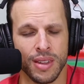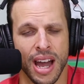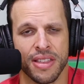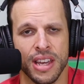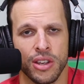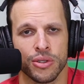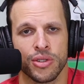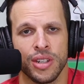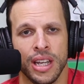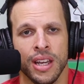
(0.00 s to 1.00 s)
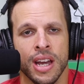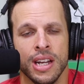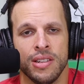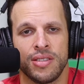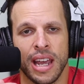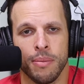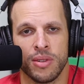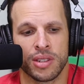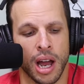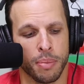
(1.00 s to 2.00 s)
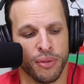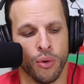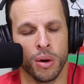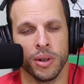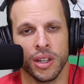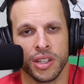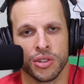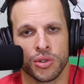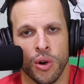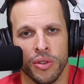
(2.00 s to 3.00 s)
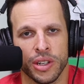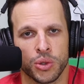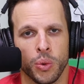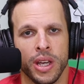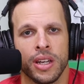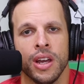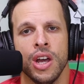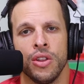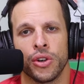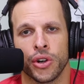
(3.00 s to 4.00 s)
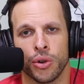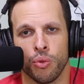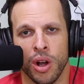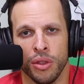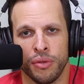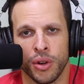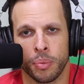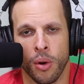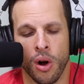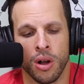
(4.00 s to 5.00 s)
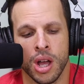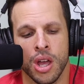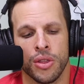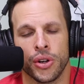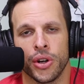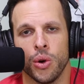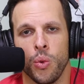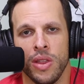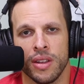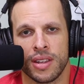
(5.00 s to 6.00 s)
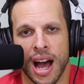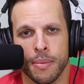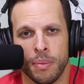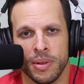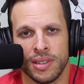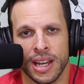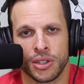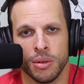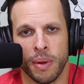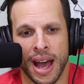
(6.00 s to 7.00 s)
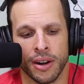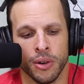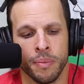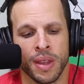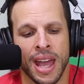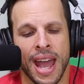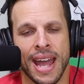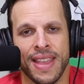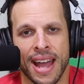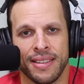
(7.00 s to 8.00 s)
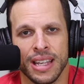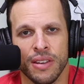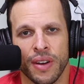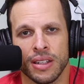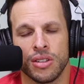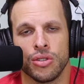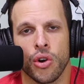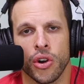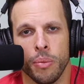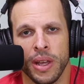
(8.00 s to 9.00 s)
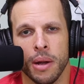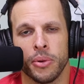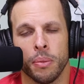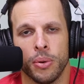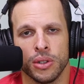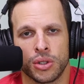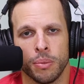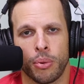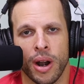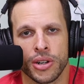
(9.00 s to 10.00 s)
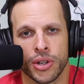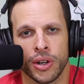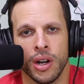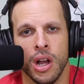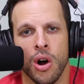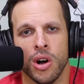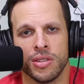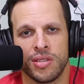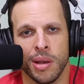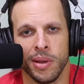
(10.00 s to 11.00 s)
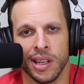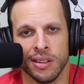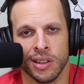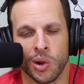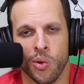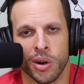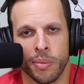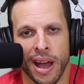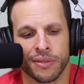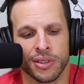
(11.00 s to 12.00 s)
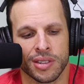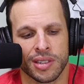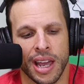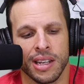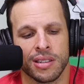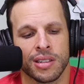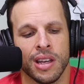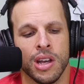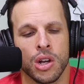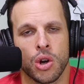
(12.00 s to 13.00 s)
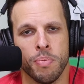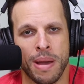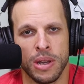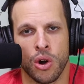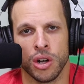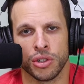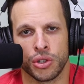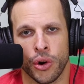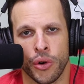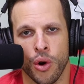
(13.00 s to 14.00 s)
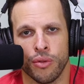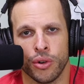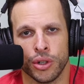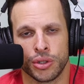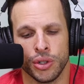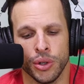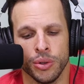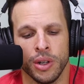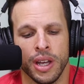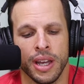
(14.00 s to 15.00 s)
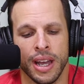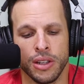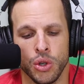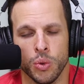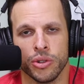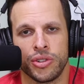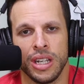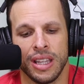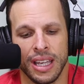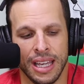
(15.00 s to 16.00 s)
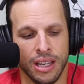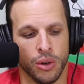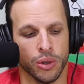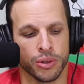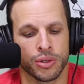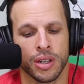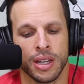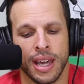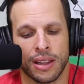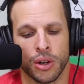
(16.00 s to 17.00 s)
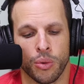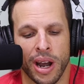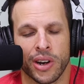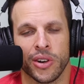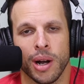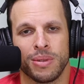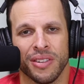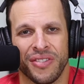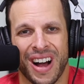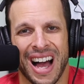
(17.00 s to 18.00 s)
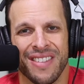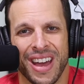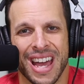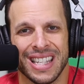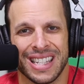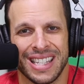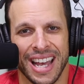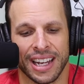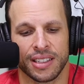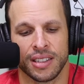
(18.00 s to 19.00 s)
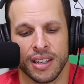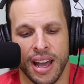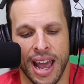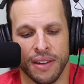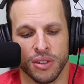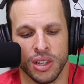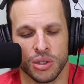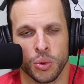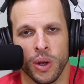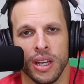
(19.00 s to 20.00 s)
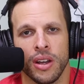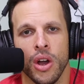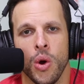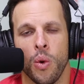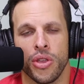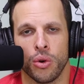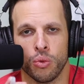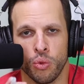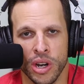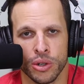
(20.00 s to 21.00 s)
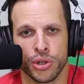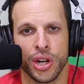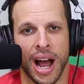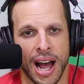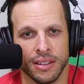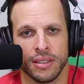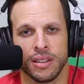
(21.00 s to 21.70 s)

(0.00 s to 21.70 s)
I think you'll see same type of formula you saw this week. They're going to run the football. They're going to win the time of possession battle, and that defense is going to be able to put some pressure on Simeon, the quarterback for the Saints, maybe cause a turnover or two, and you will see the Eagles get their record up to 5-6 after this week with a real shot